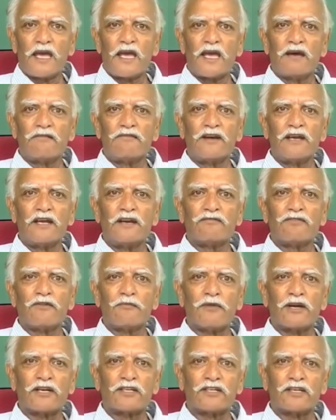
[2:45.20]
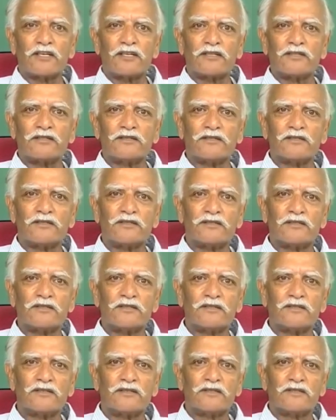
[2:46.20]
Every information,
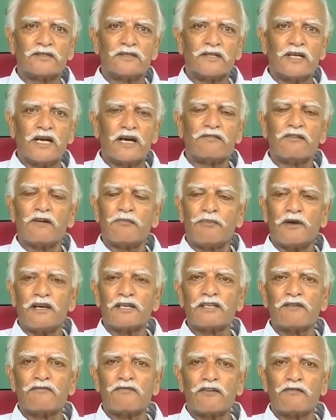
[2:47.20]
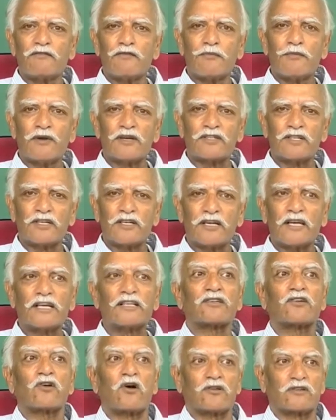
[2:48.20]
every piece of information
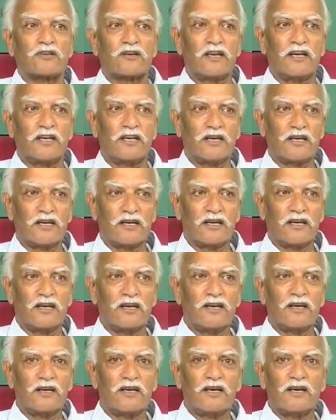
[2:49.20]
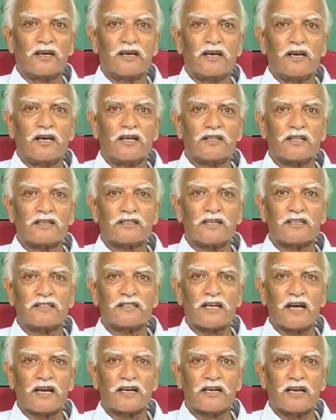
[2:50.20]
is costly in the sense
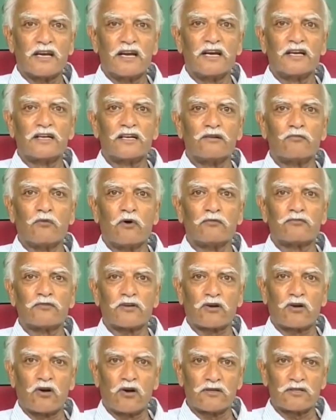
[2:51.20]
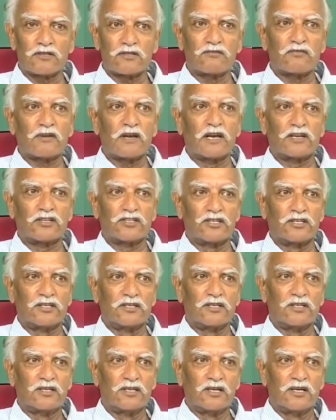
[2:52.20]
that it involves a cost of collection,
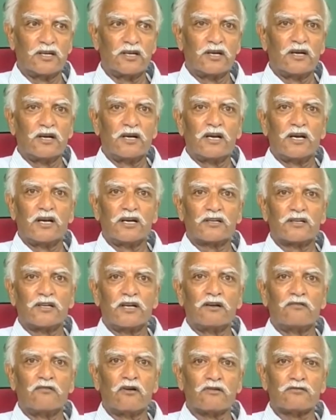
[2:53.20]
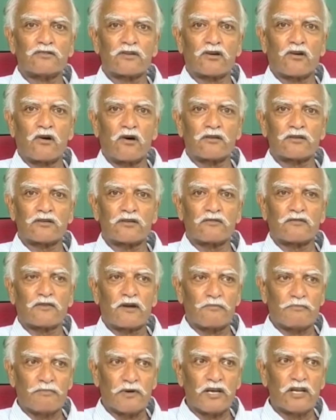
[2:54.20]
it involves a cost of
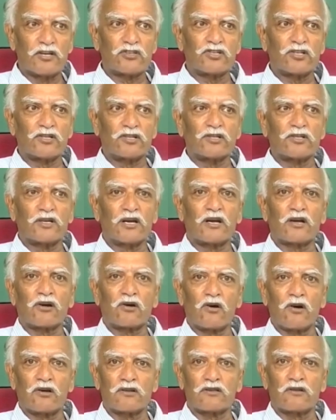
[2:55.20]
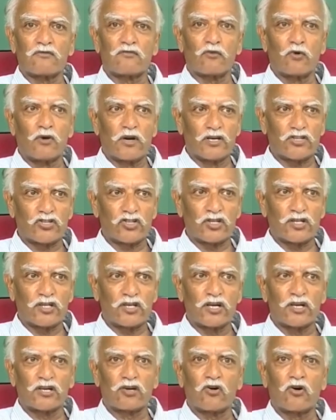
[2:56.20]
compilation and a cost of
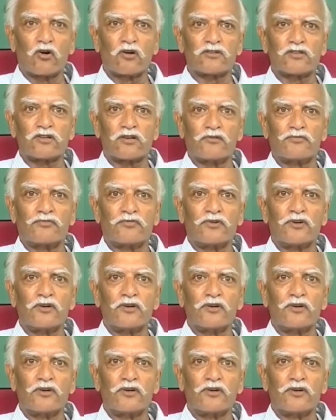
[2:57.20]
collation and a cost of